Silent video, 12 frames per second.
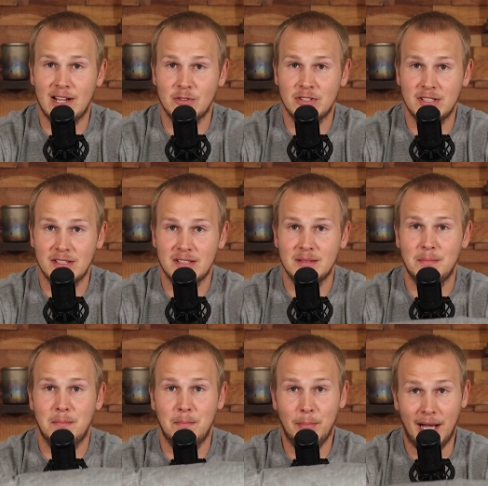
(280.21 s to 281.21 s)
ounces.
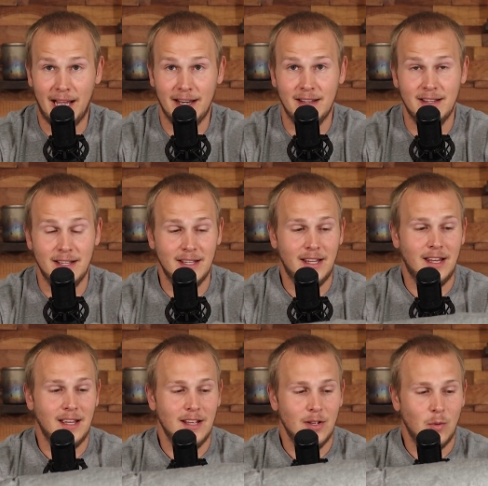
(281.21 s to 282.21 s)
But
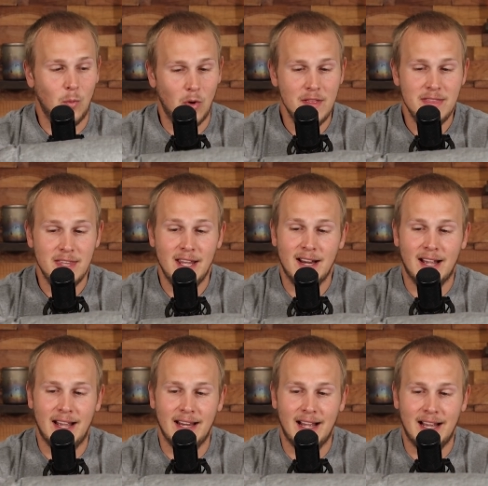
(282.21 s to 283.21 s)
one thing
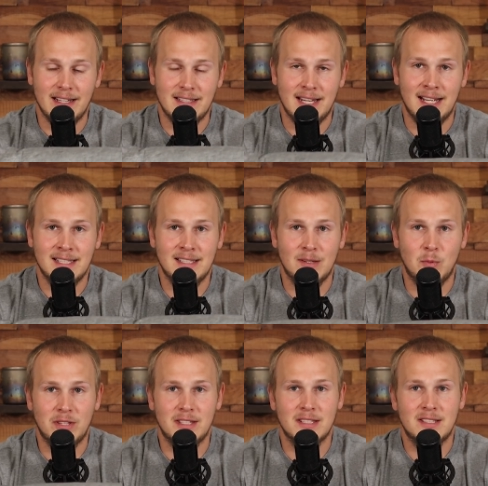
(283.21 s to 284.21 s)
I tested
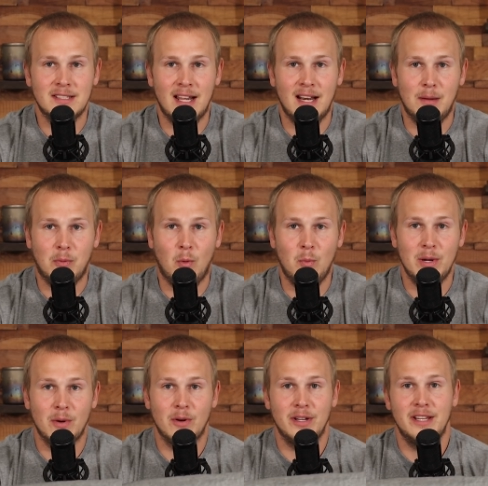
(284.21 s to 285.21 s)
with this setup when
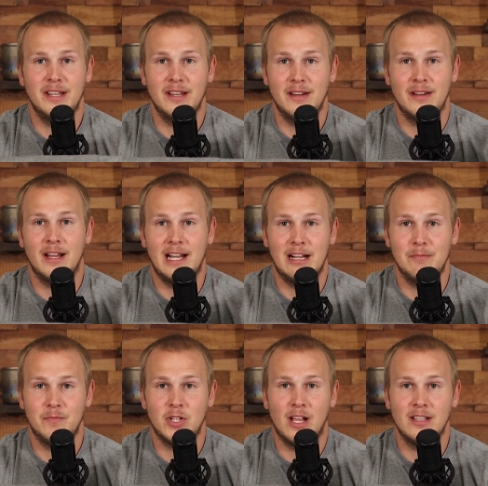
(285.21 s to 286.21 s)
we were in
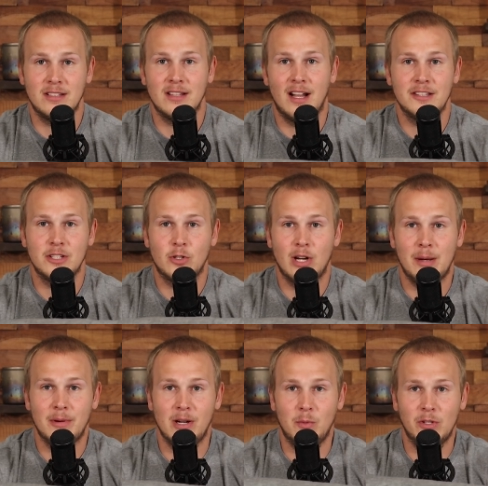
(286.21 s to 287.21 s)
Dolly Sods and
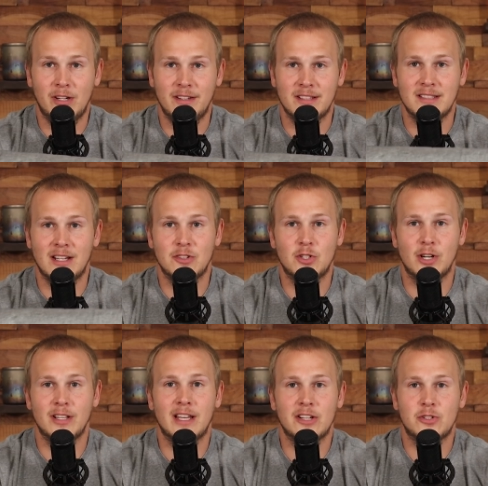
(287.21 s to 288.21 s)
Cranberry Wilderness. Now
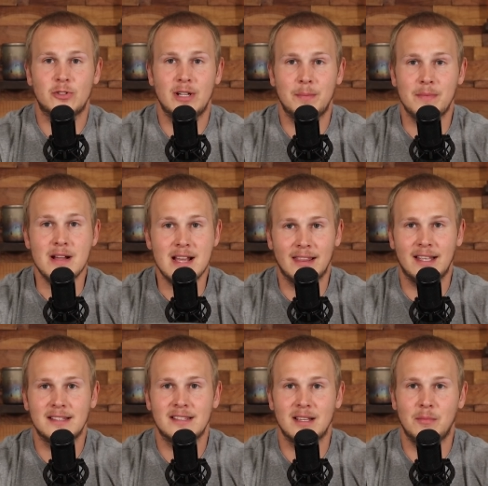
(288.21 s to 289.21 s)
during that trip, I
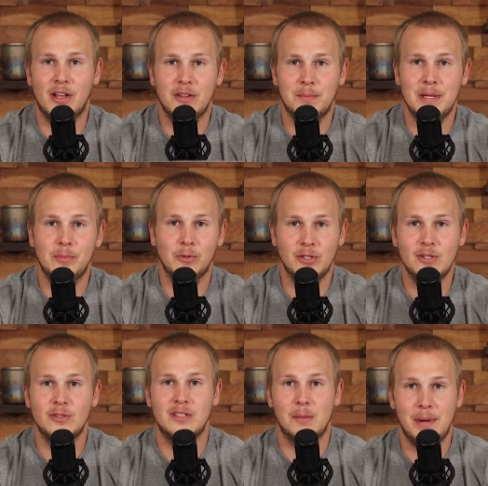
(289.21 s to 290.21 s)
let some other people
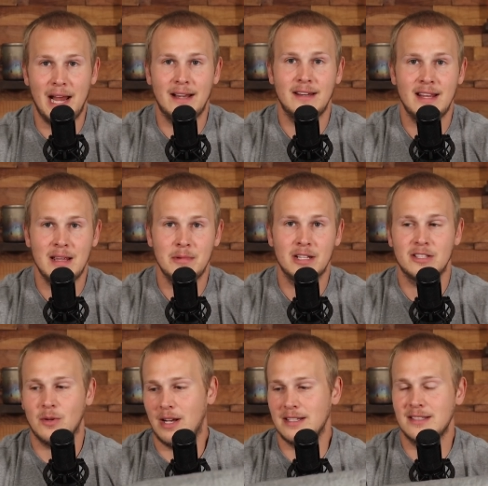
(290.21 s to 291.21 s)
use the banyan hammock,
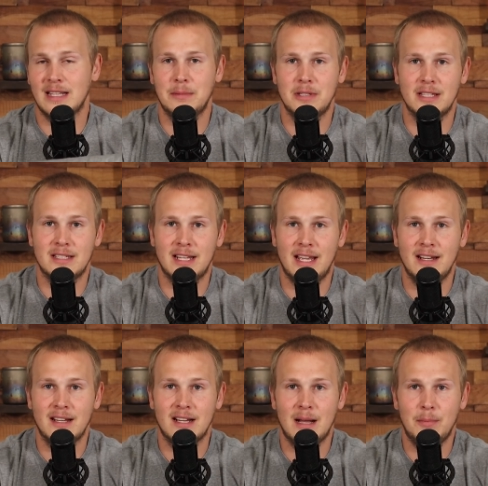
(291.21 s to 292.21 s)
so I slept in the
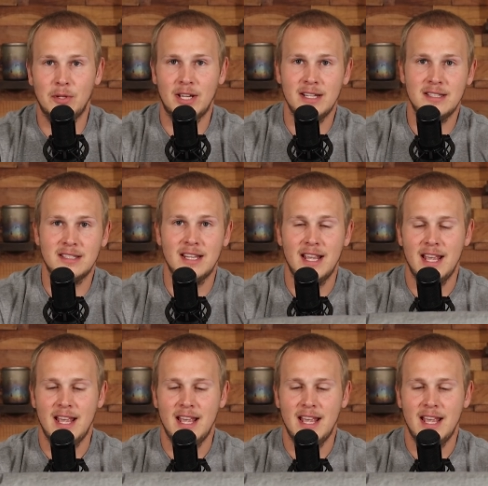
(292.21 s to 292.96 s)
tent a couple nights,